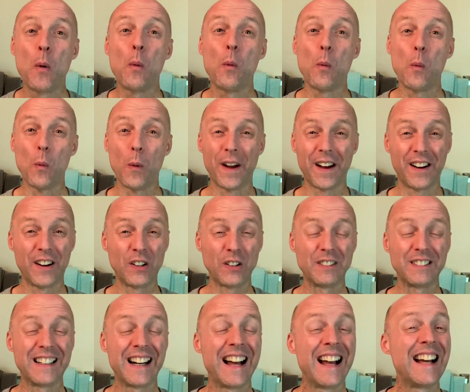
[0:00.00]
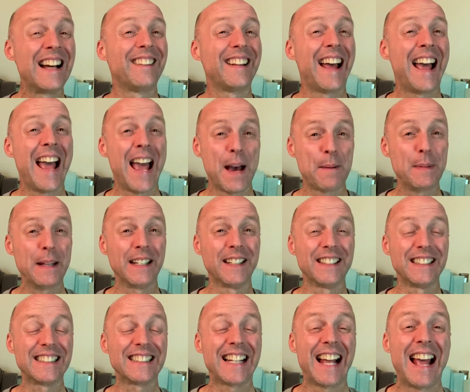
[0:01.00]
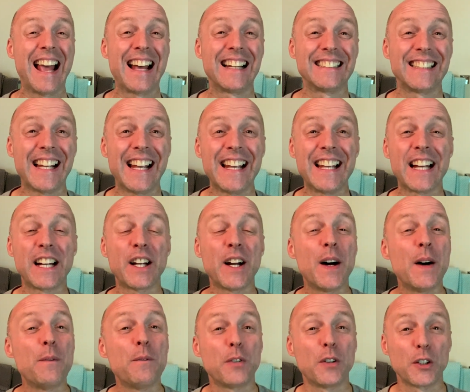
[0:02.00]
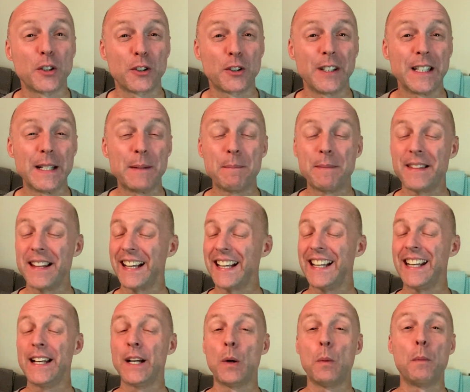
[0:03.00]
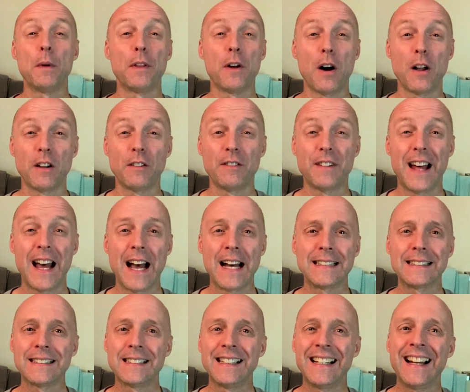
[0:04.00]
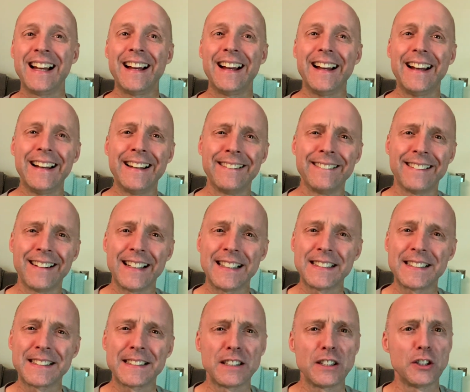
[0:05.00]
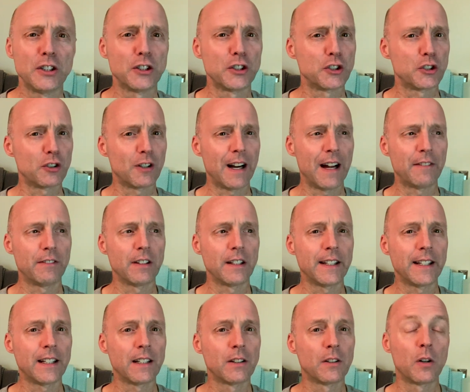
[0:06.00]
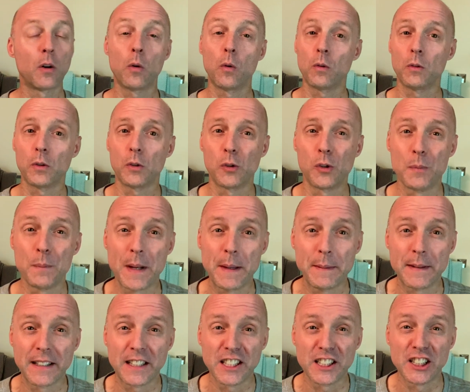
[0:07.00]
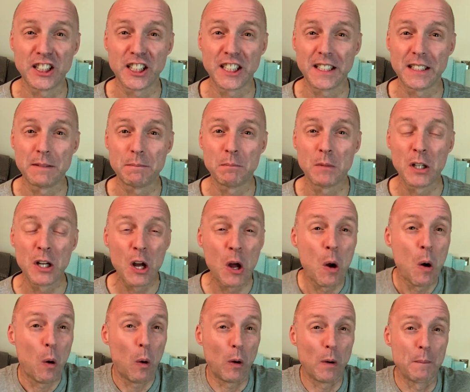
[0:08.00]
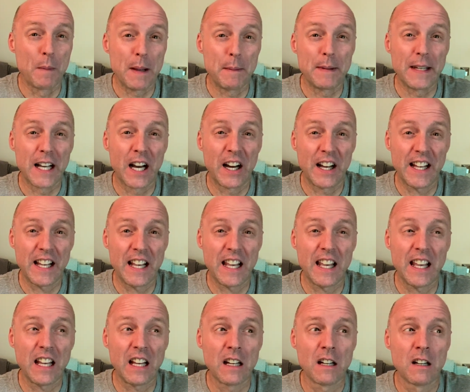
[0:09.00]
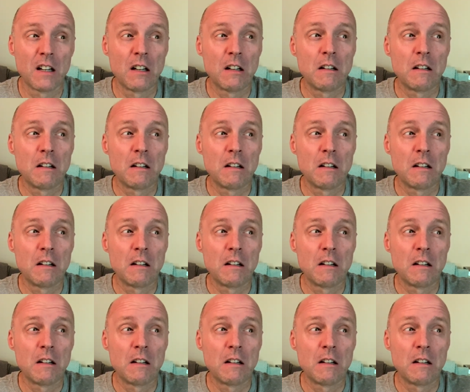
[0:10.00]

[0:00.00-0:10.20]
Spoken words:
Well, Happy Nuts has a comfort cream that can help with all of that, unless you're traveling or maybe at the gym or maybe hiking.